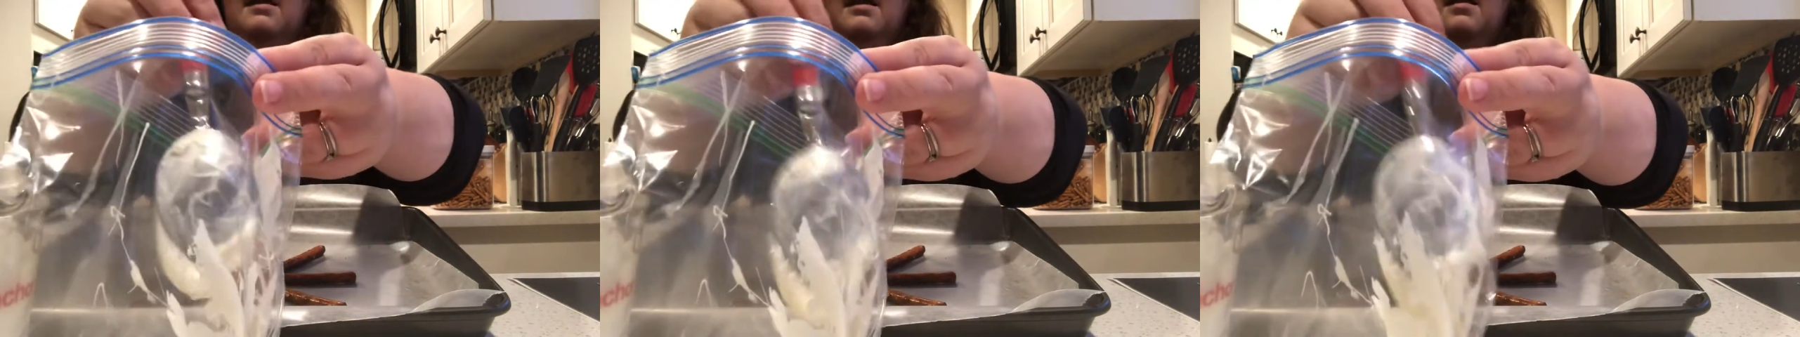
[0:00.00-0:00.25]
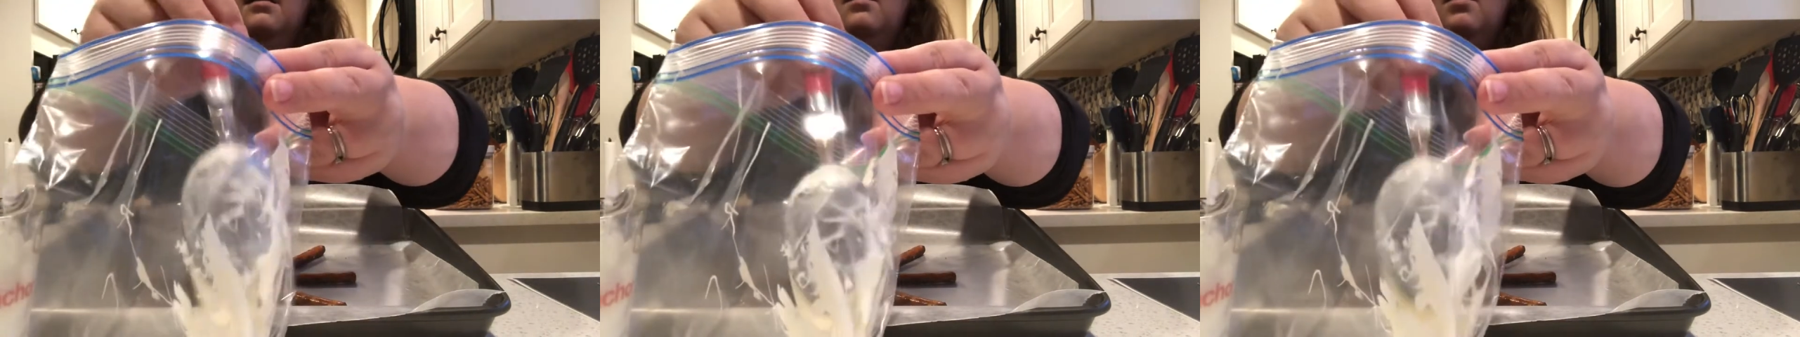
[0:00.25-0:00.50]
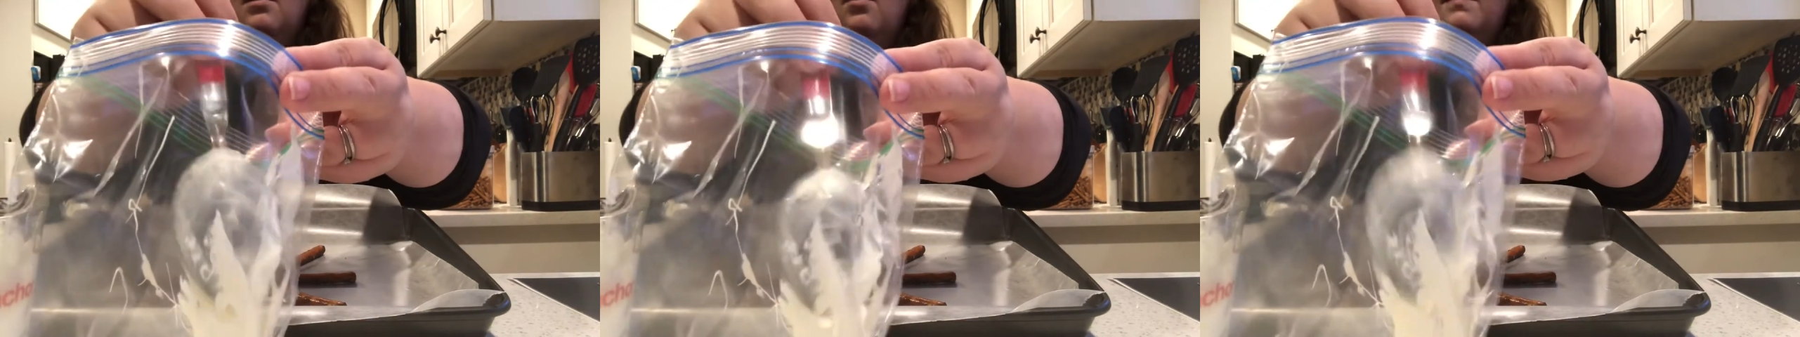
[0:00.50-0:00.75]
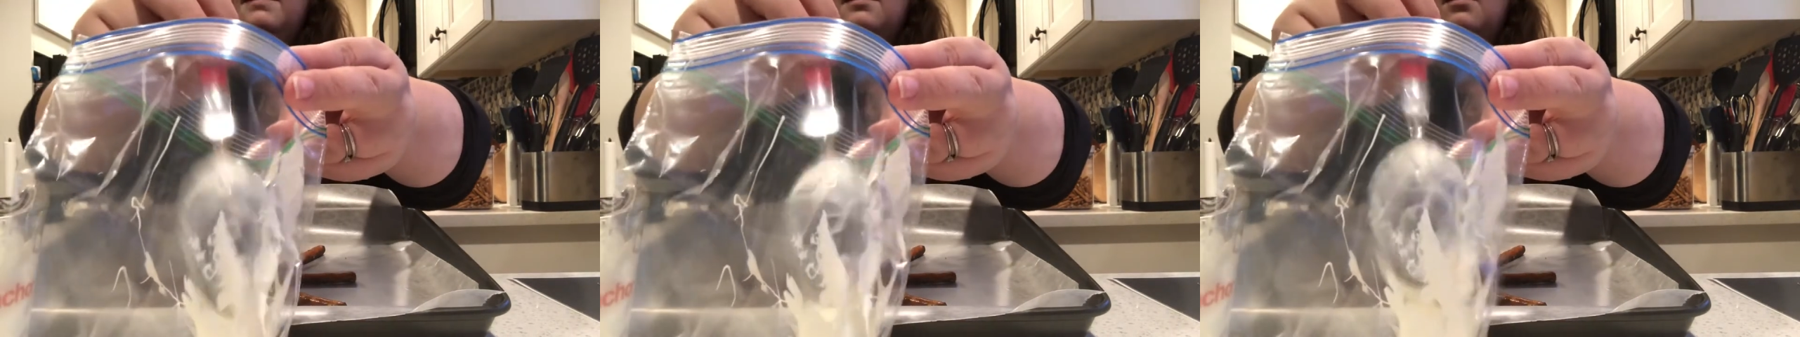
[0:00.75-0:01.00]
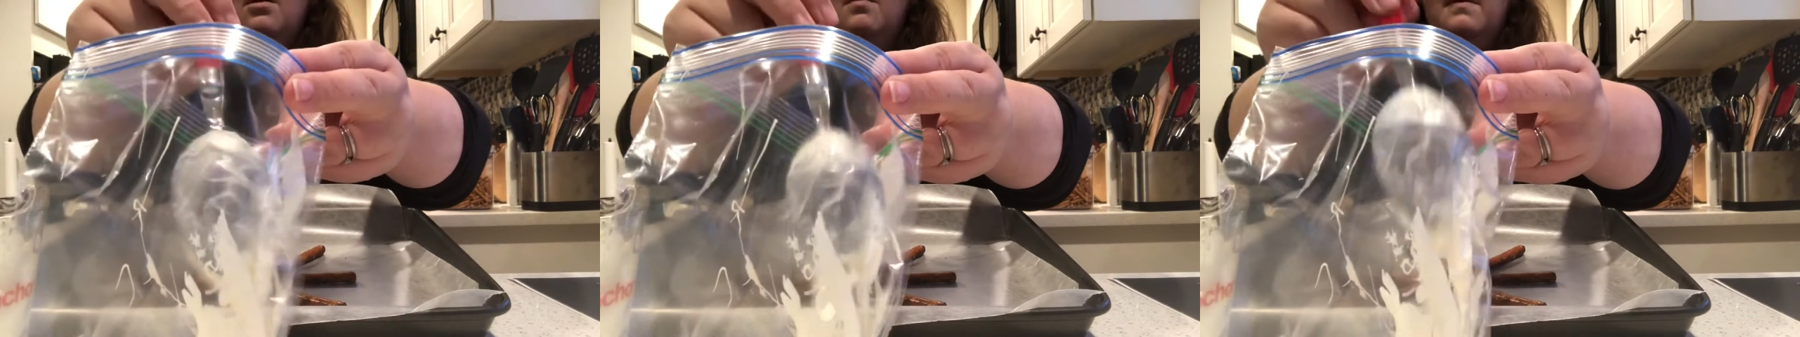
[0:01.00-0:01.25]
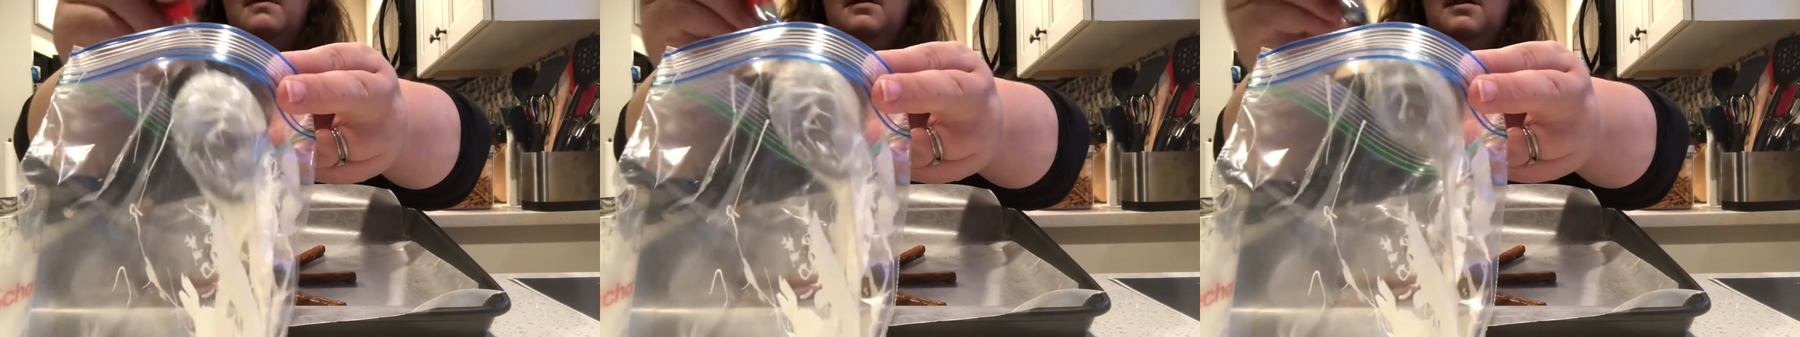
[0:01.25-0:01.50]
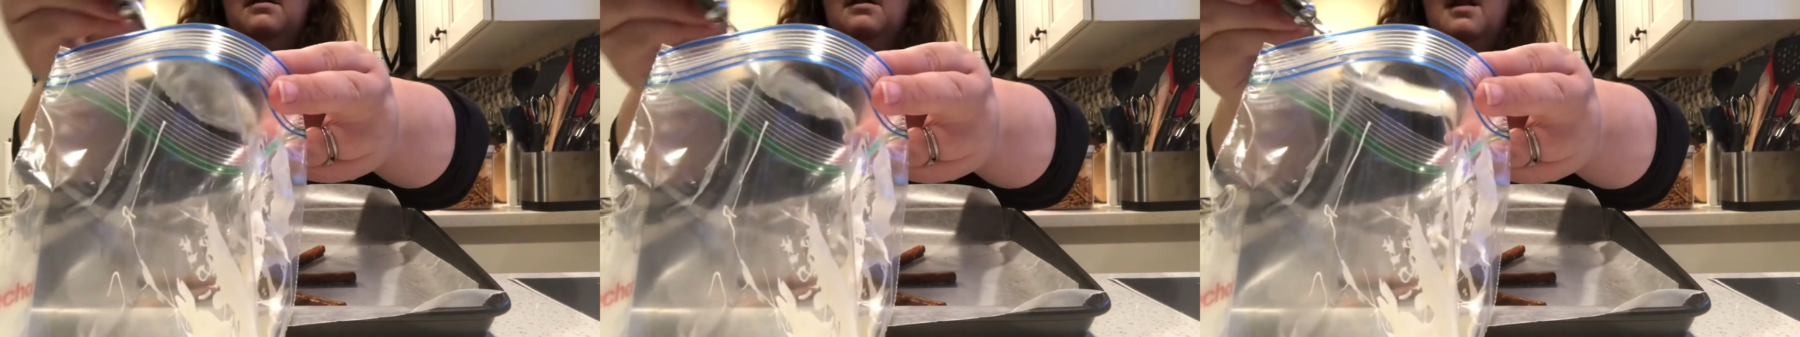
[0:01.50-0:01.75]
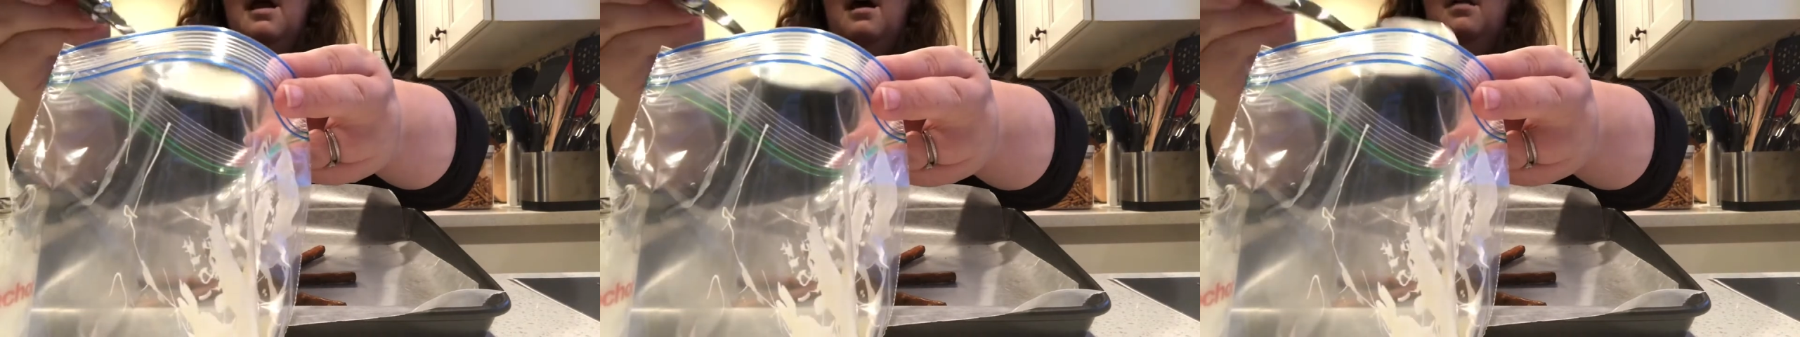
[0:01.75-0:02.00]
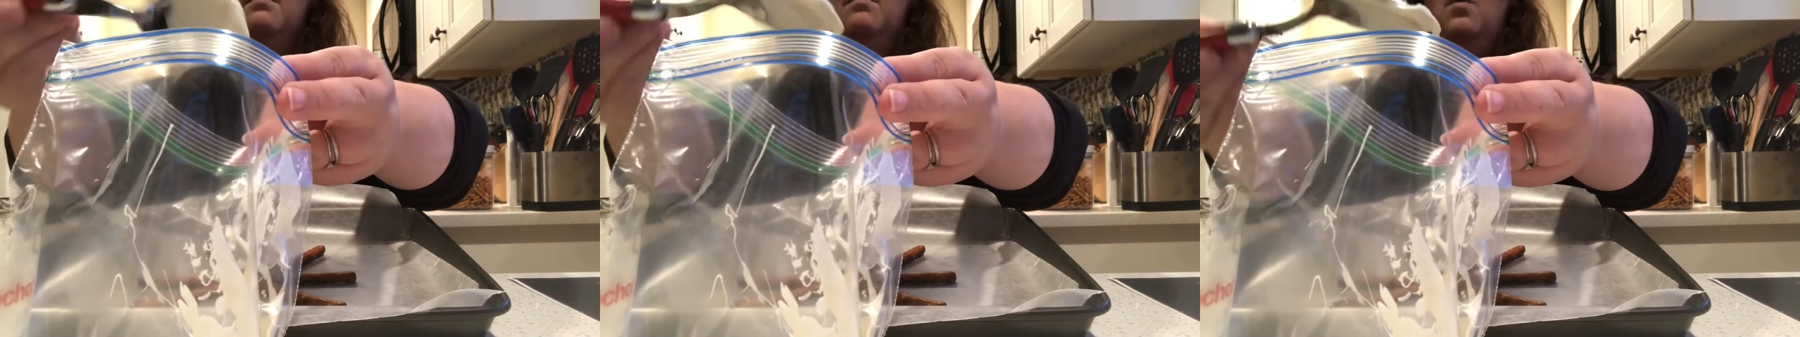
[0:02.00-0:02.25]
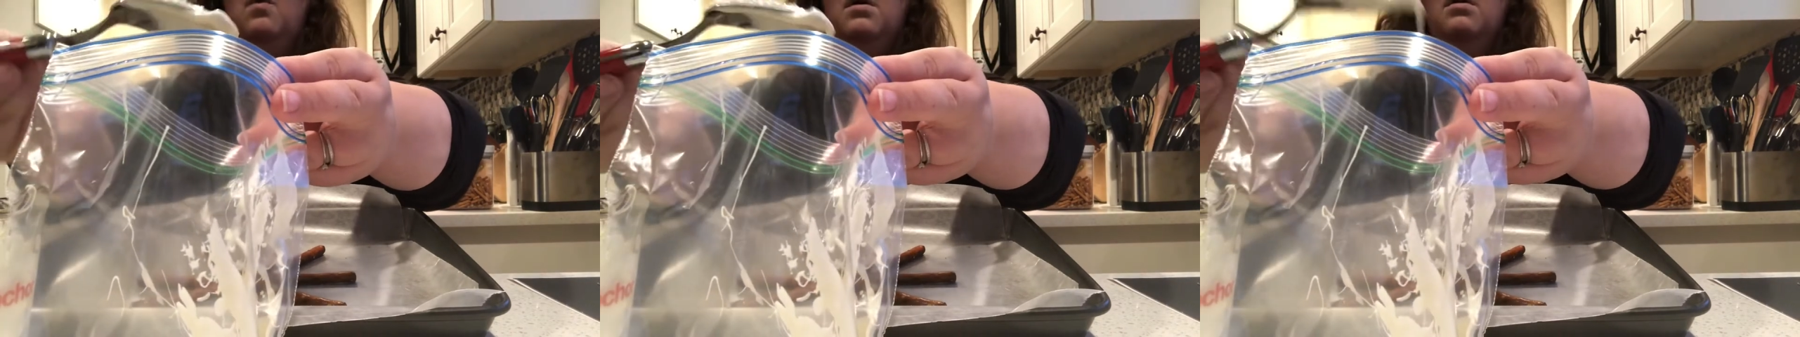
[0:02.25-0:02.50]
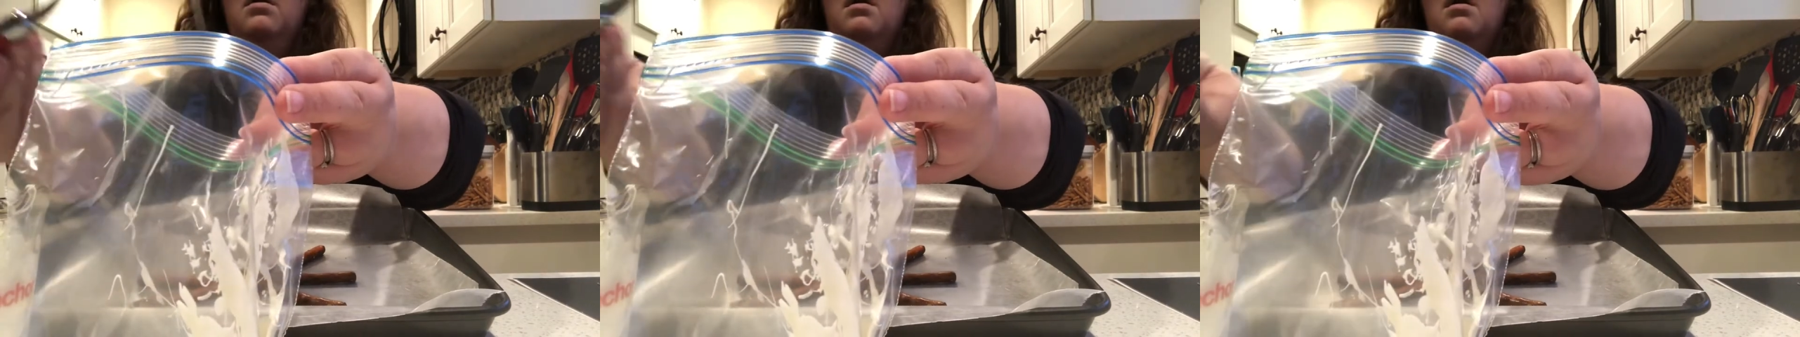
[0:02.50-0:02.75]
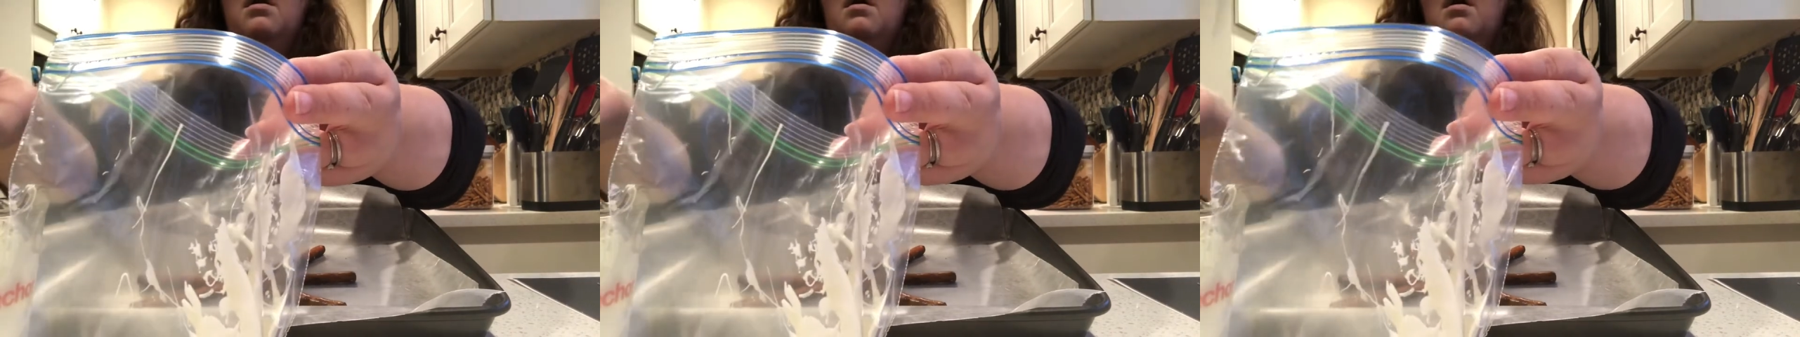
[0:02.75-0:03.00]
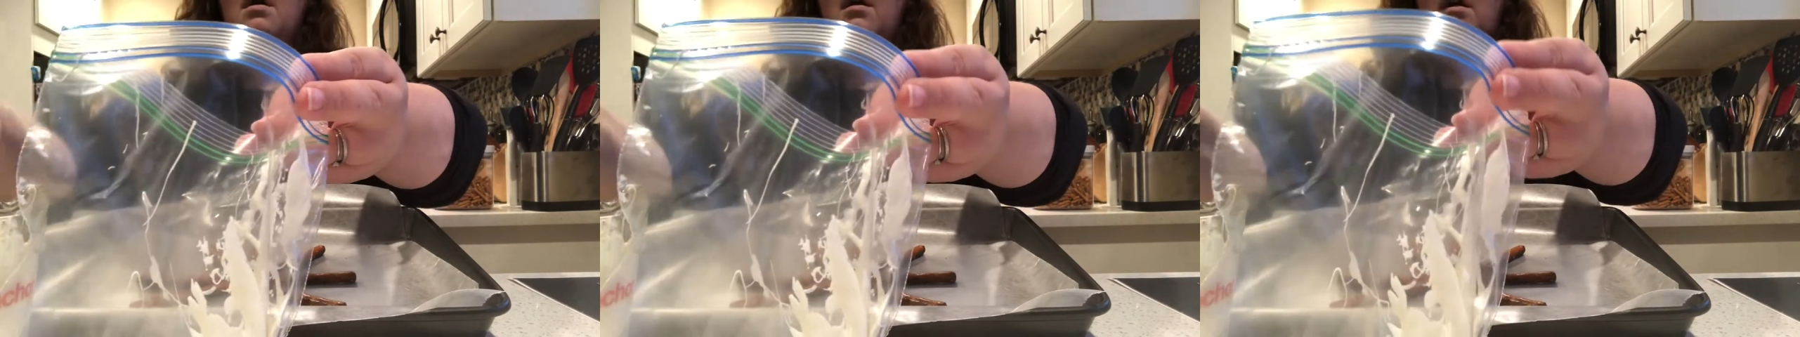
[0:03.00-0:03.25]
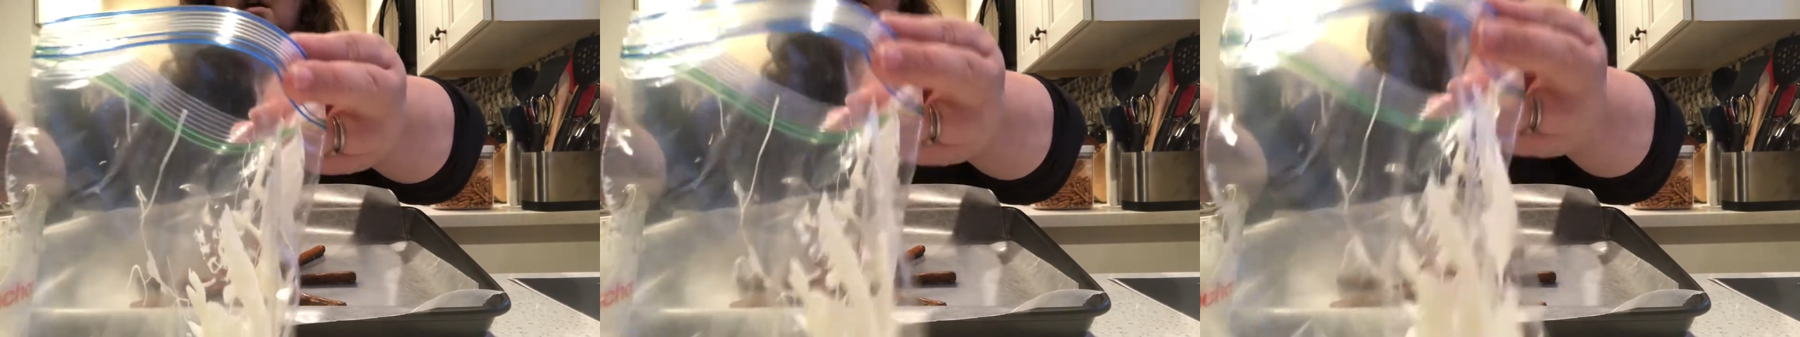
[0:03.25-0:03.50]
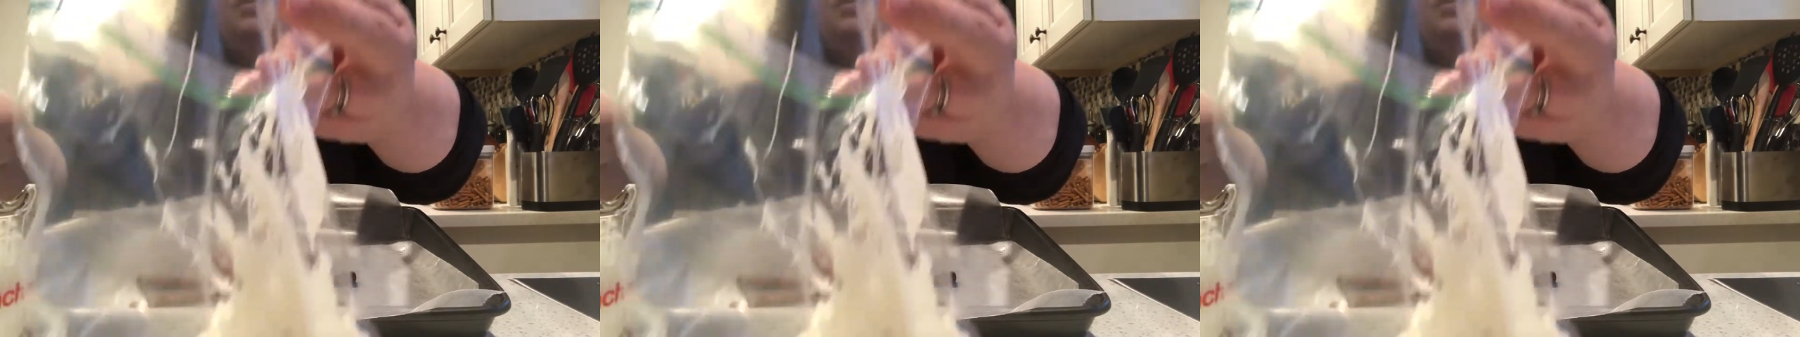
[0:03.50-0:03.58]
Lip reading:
[unreadable: no face in view]